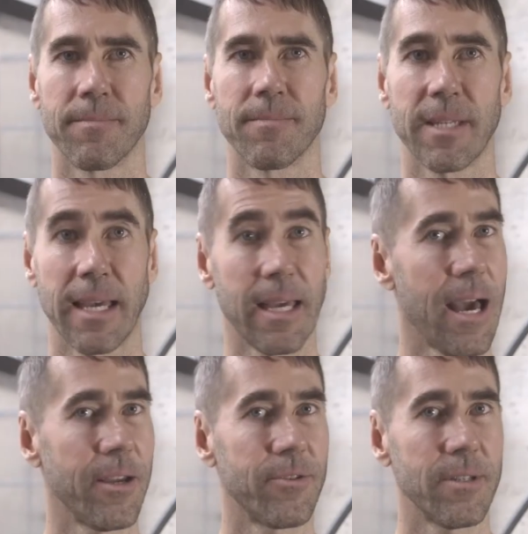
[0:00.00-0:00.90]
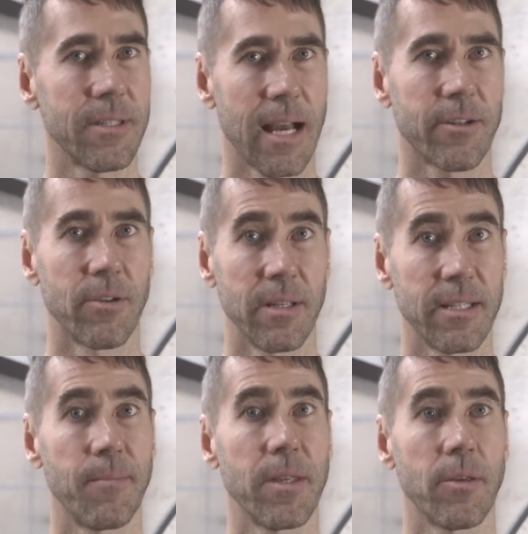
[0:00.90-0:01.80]
Psychiatrist Dr.
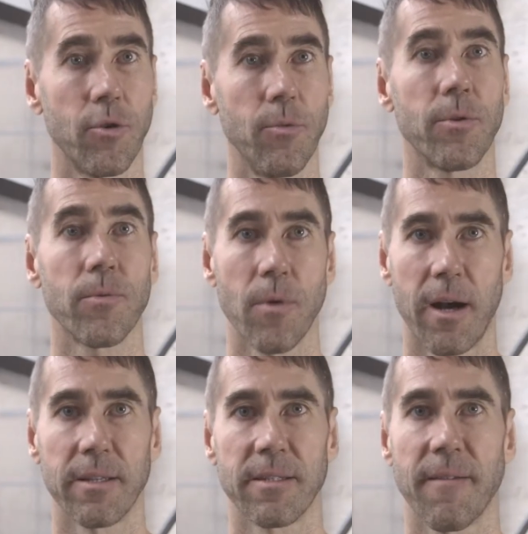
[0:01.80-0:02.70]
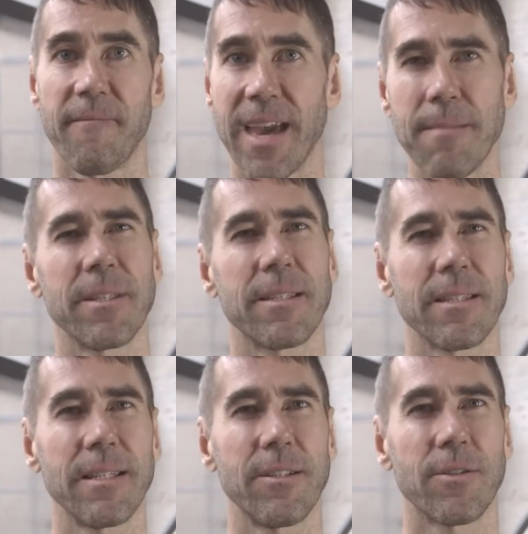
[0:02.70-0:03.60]
Elizabeth Kubler-Ross
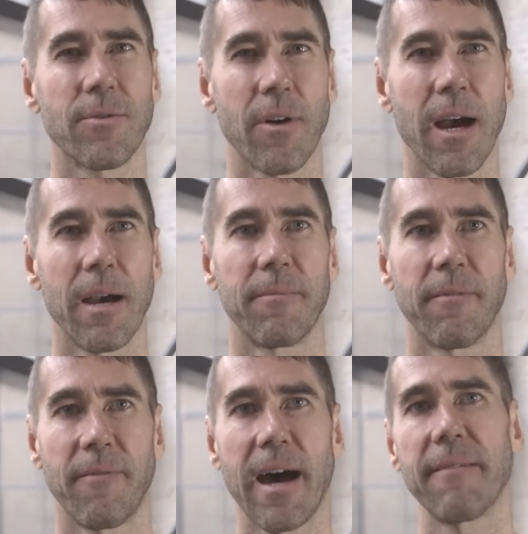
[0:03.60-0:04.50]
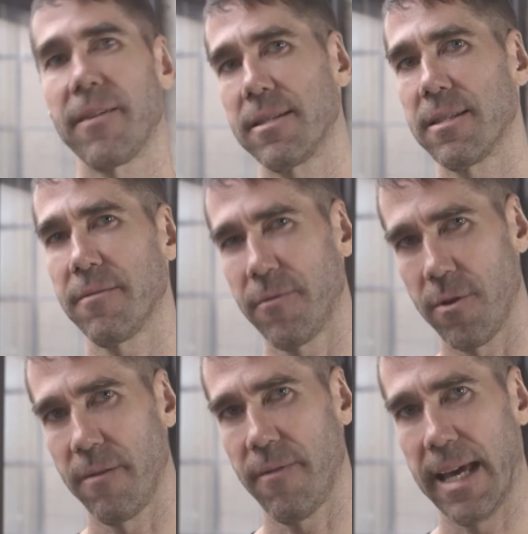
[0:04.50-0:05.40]
famously described the 5 phases of
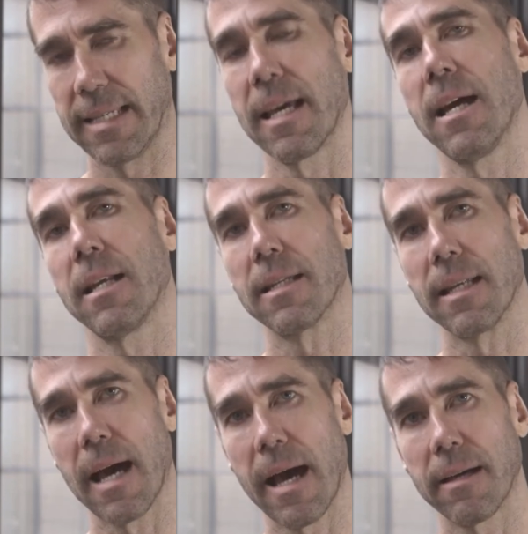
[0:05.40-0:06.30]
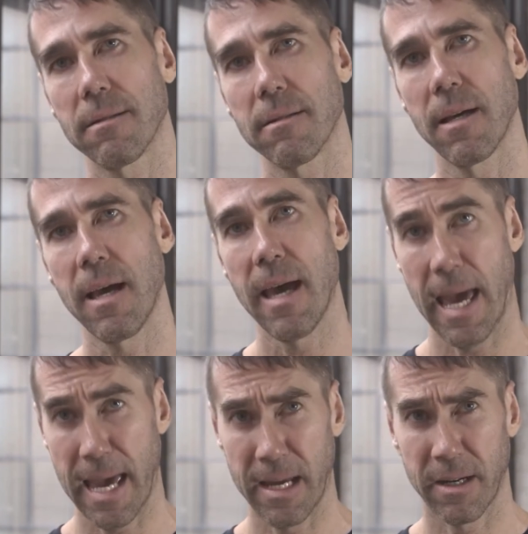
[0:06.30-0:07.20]
grief as denial,
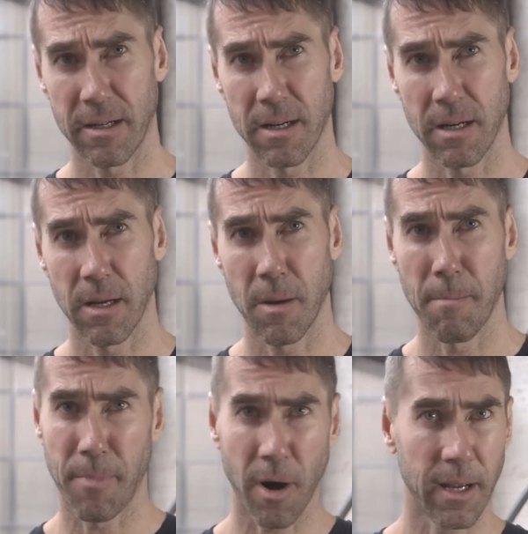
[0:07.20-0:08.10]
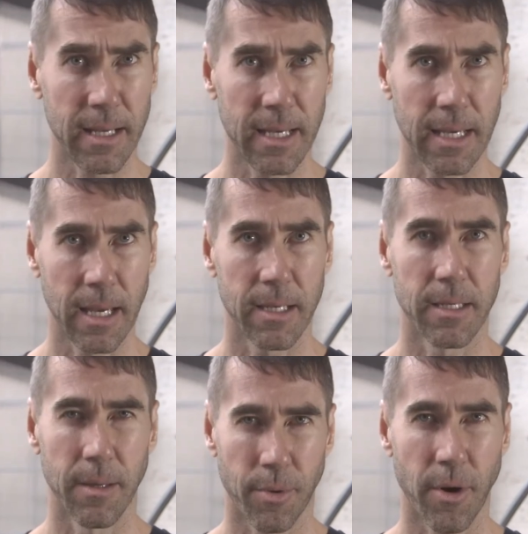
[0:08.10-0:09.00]
anger, bargaining,
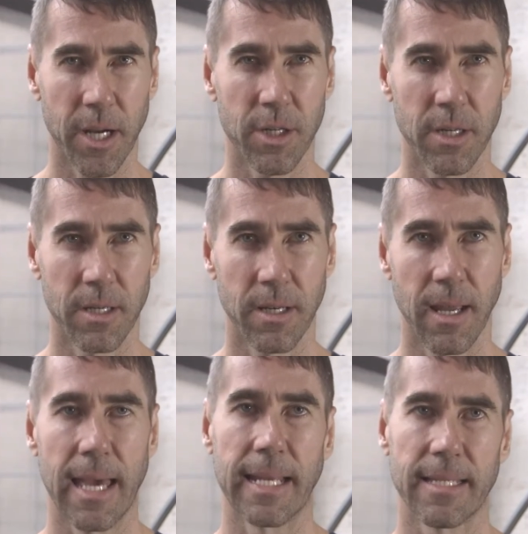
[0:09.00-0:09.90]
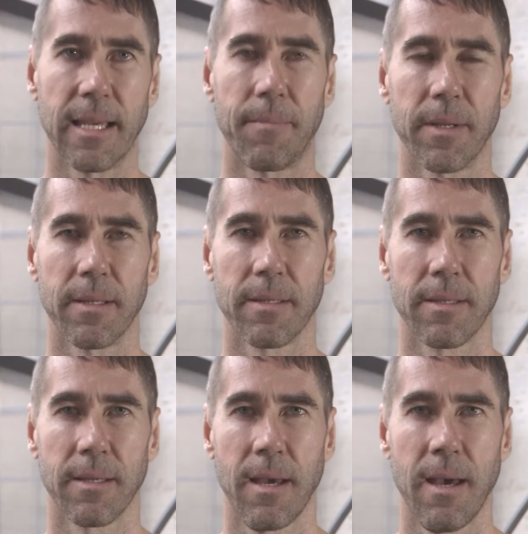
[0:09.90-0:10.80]
depression, and acceptance.